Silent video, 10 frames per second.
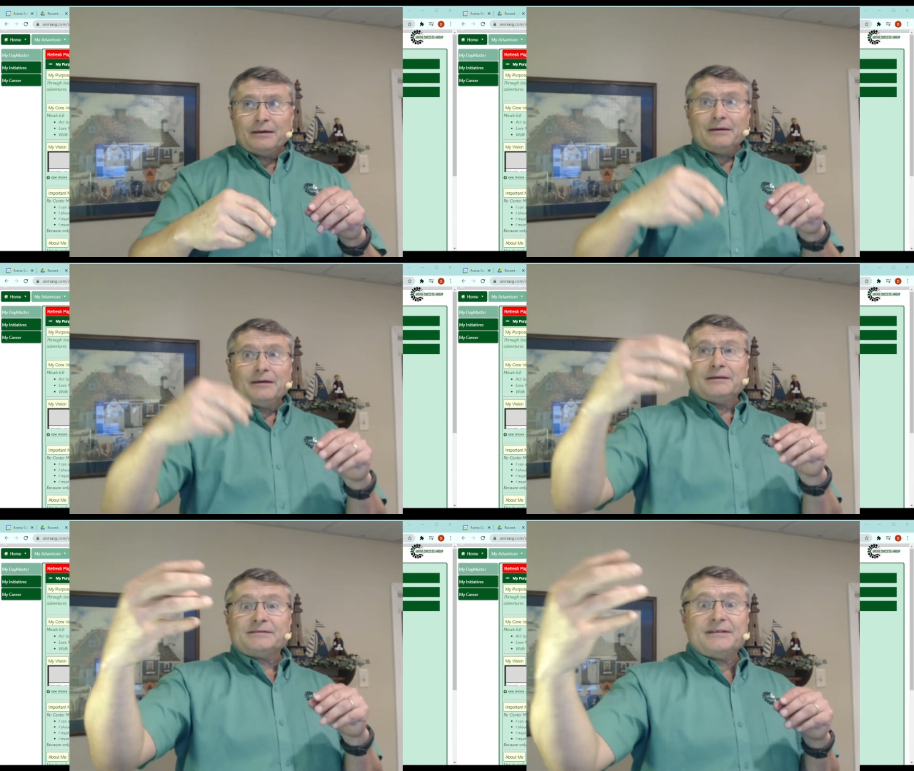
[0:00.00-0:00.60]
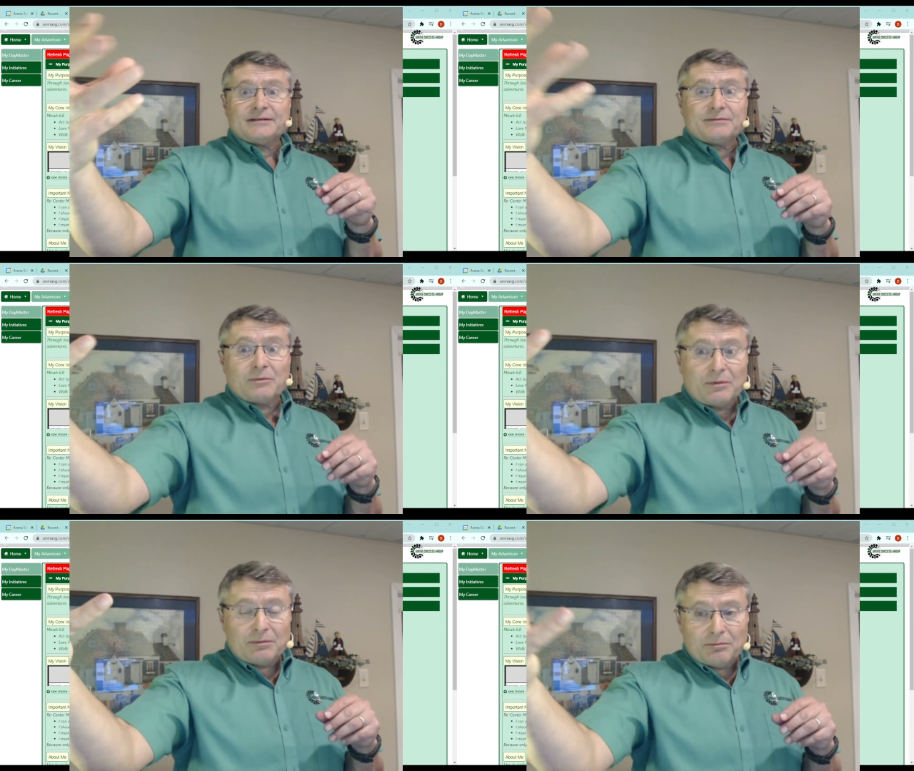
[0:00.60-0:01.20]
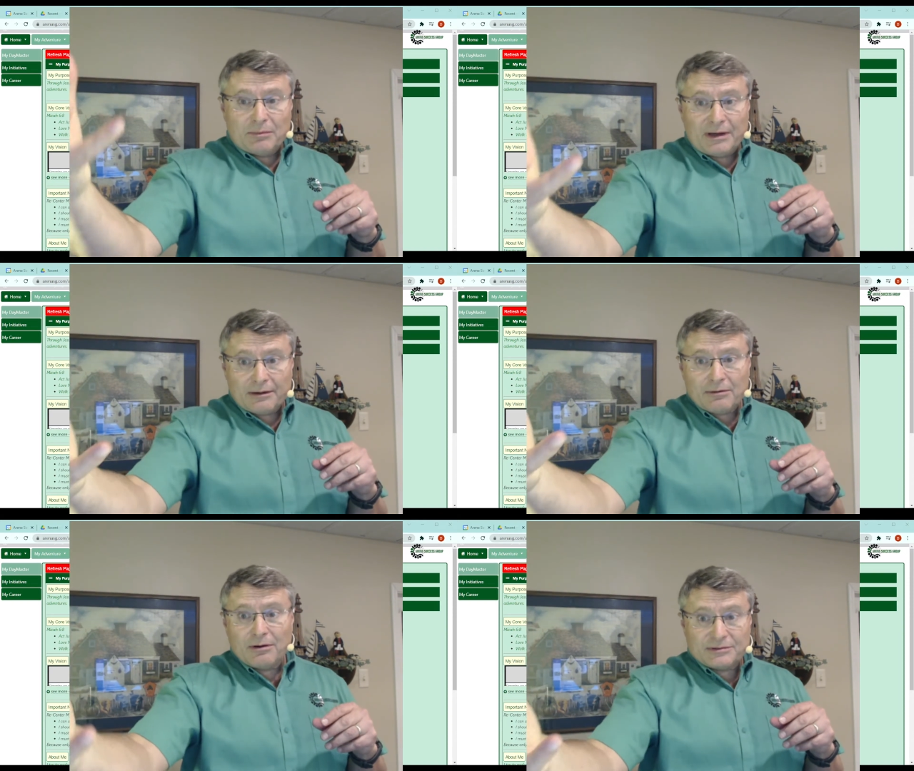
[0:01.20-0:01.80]
is this
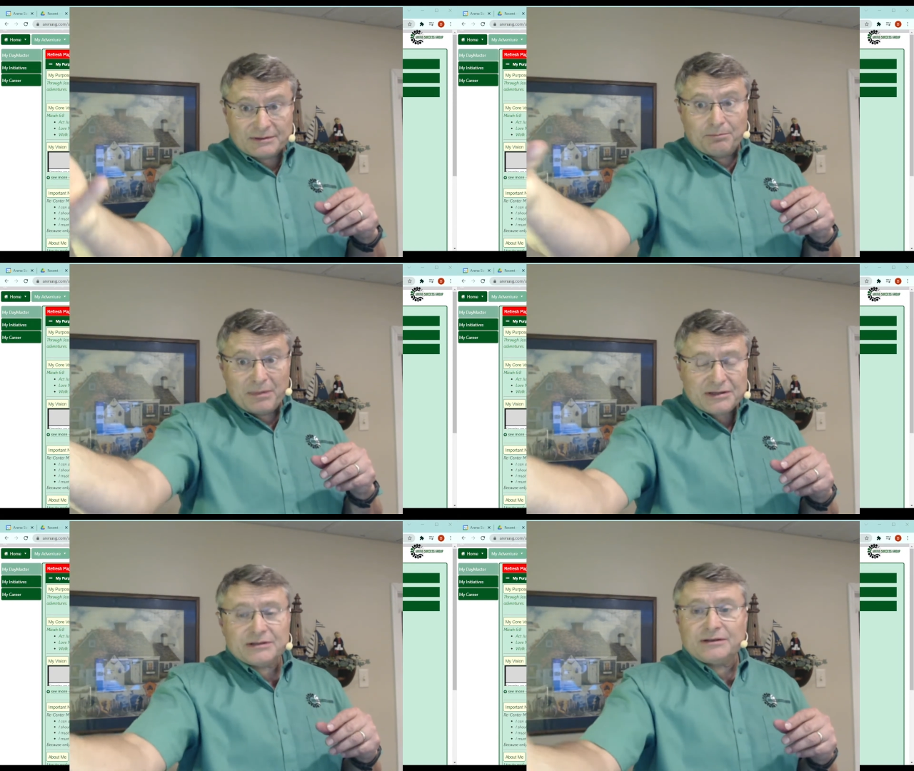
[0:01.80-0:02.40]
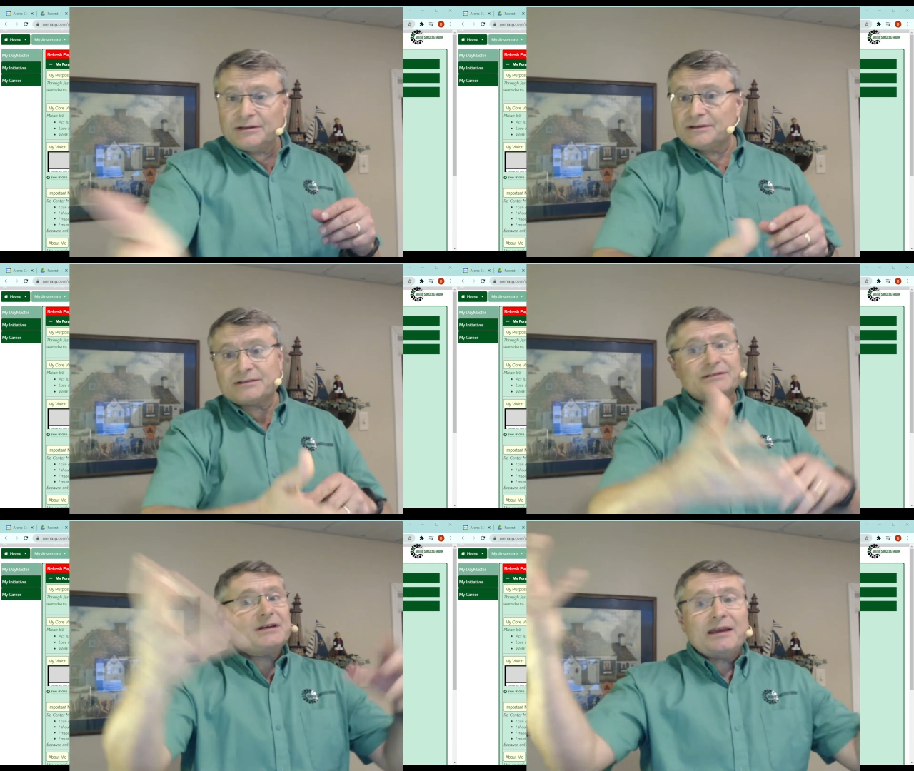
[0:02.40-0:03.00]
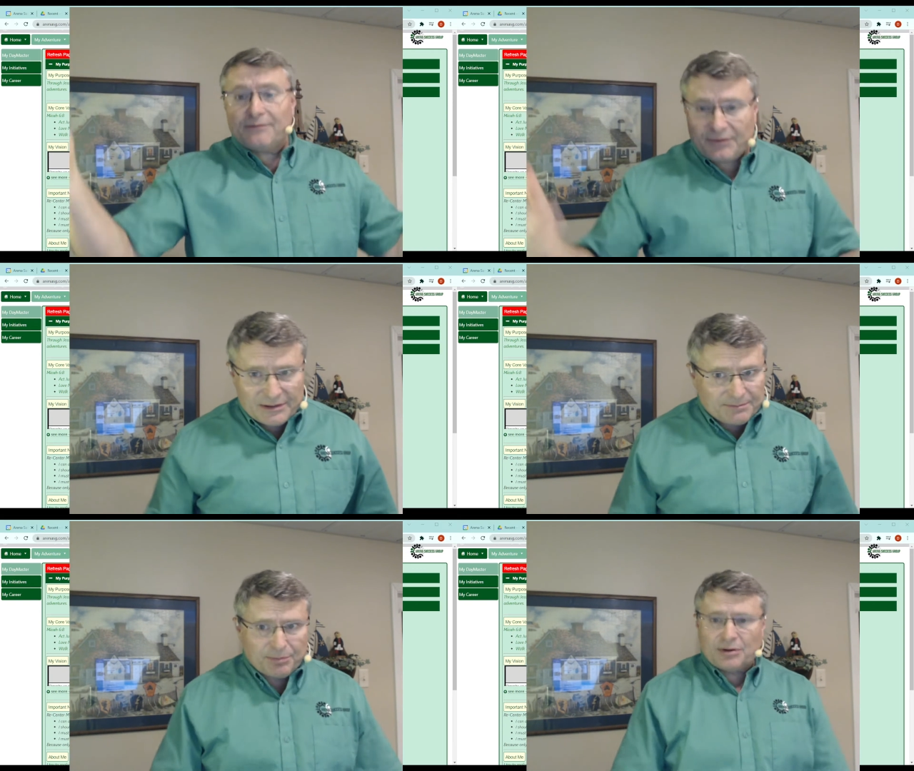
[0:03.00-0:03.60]
hero's mission to save
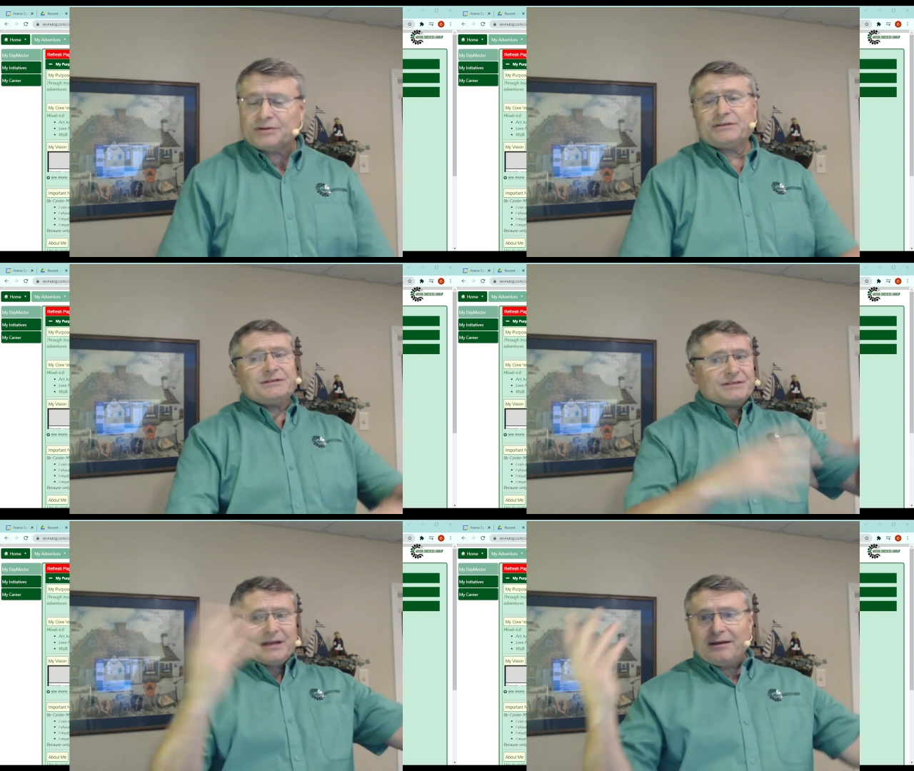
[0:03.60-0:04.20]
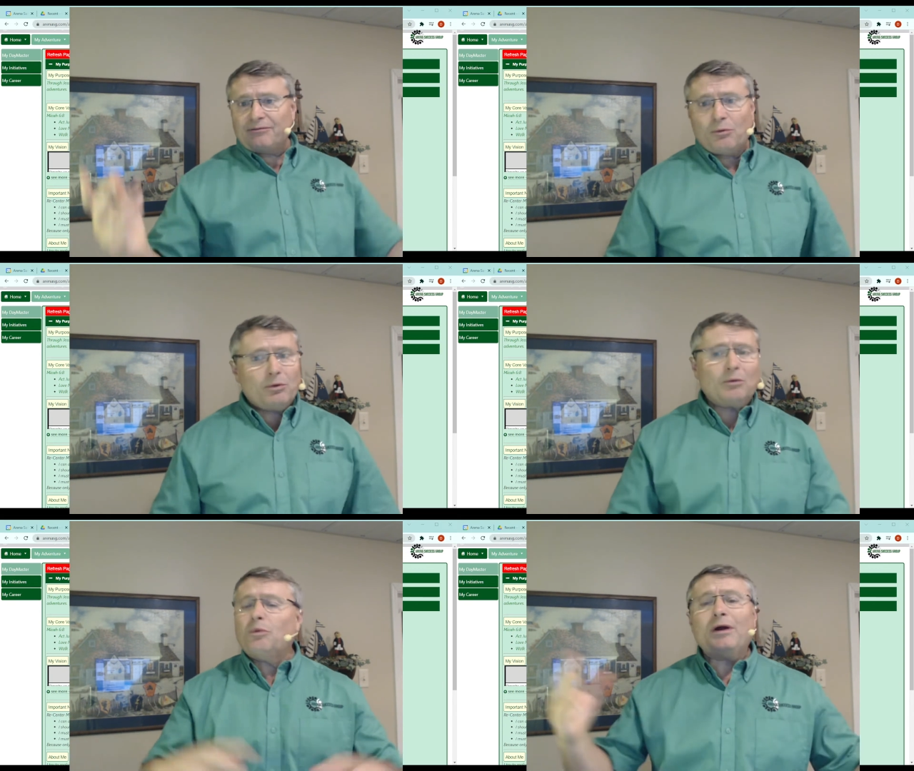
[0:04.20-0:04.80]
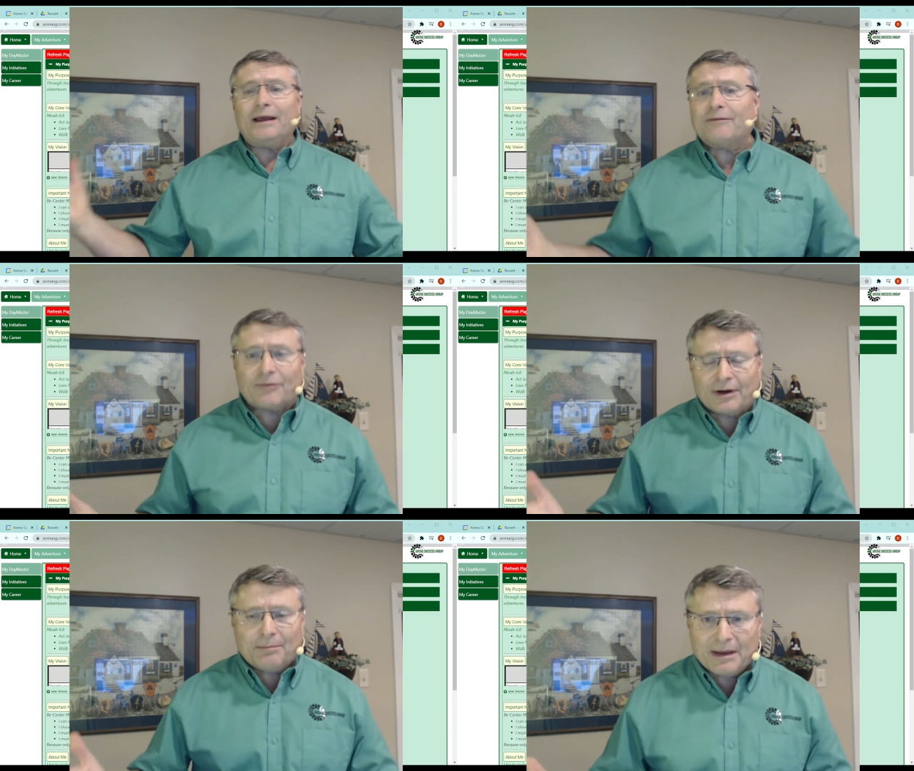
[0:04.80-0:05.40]
this person, save the world,
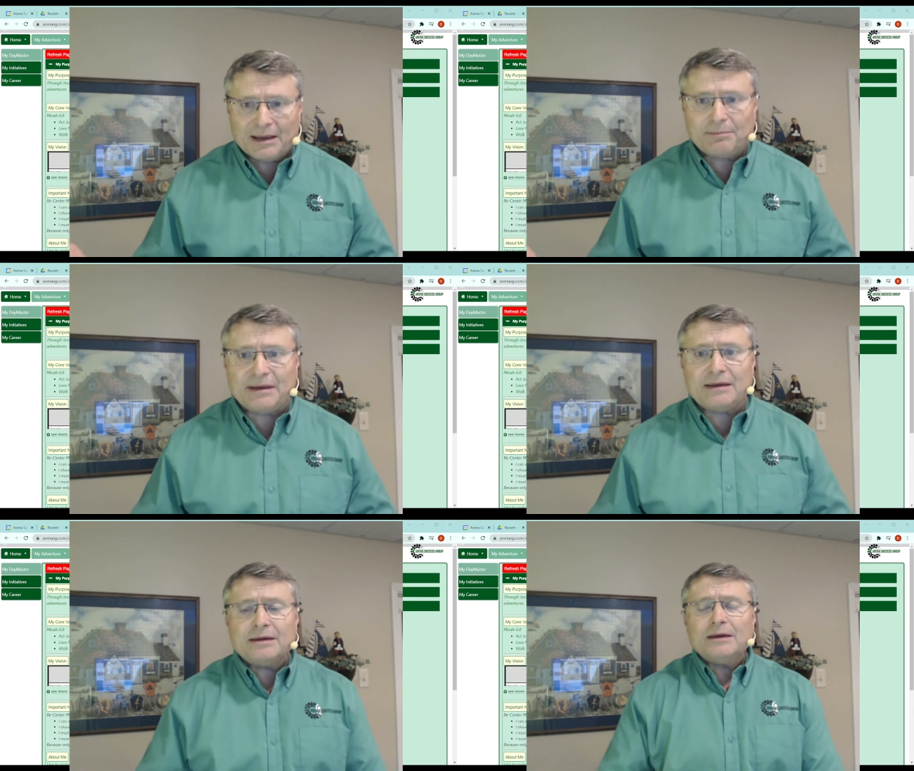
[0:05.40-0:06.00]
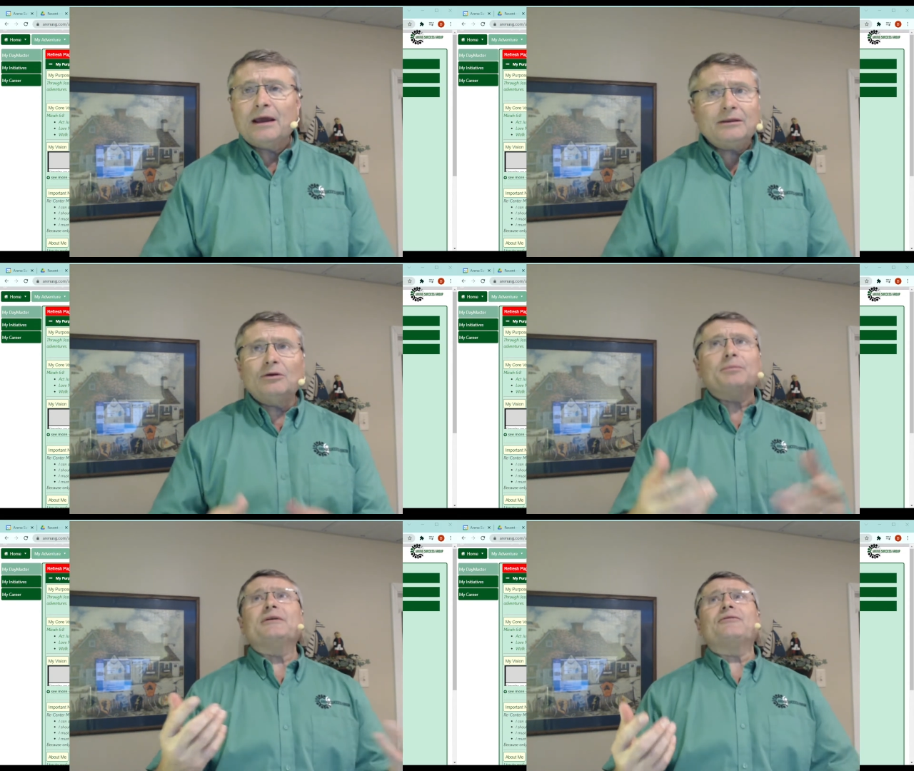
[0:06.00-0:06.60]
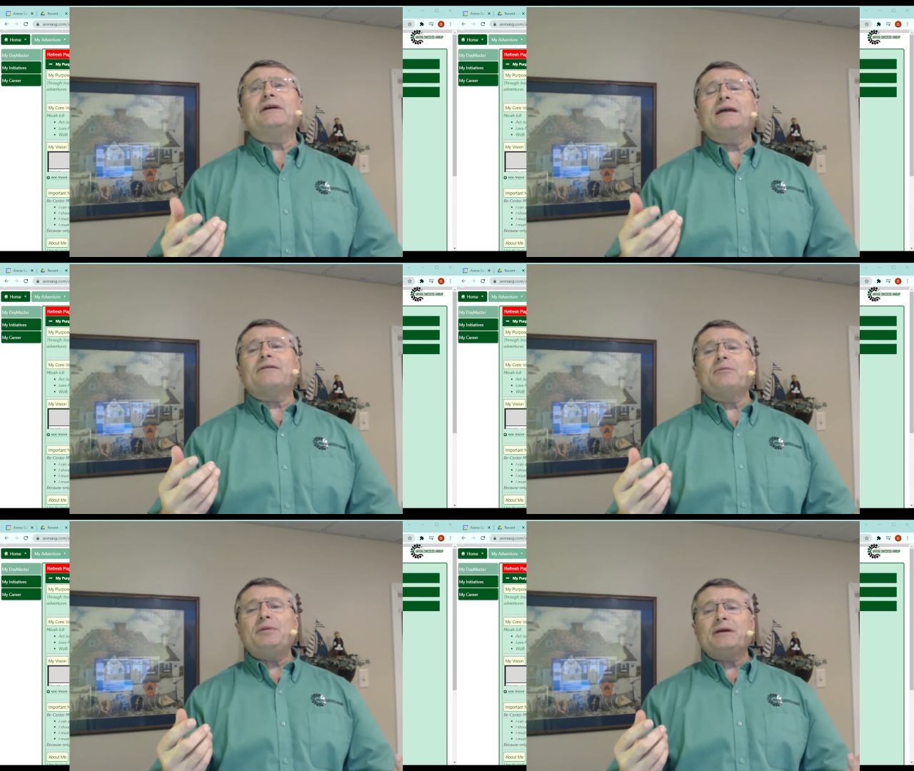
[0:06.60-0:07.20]
whatever it may be. And don't be afraid to
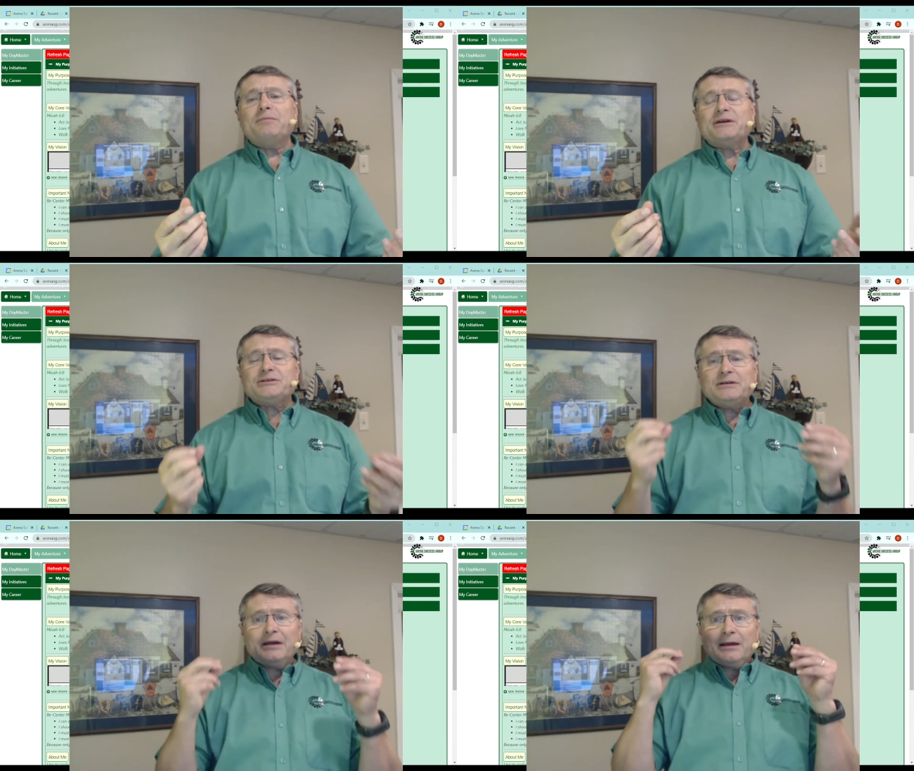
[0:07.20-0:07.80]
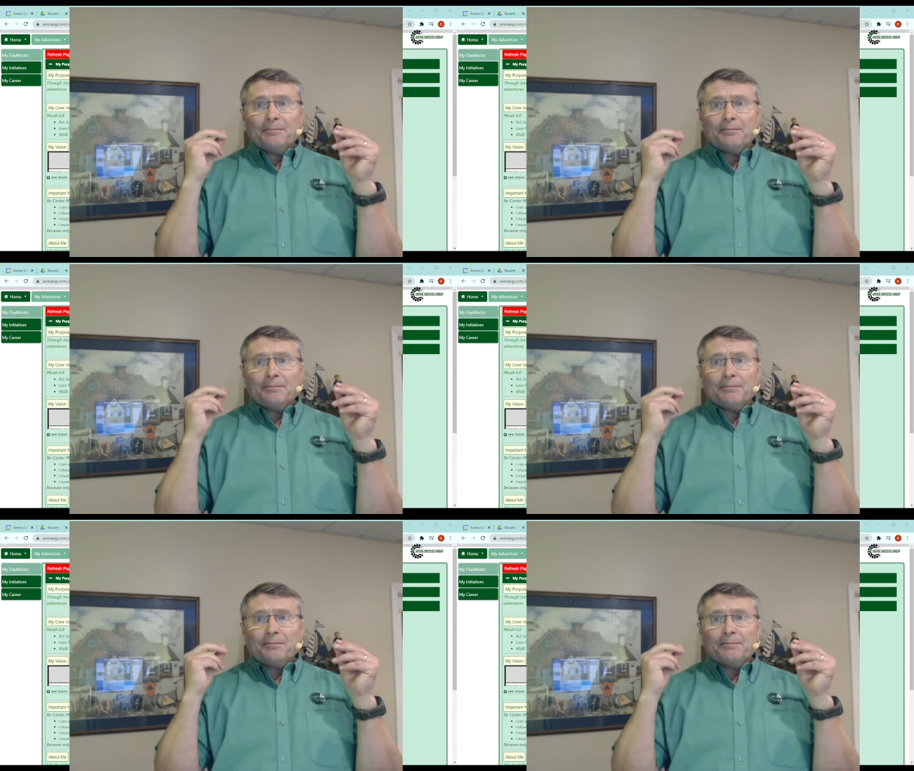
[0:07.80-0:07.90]
have a big mission.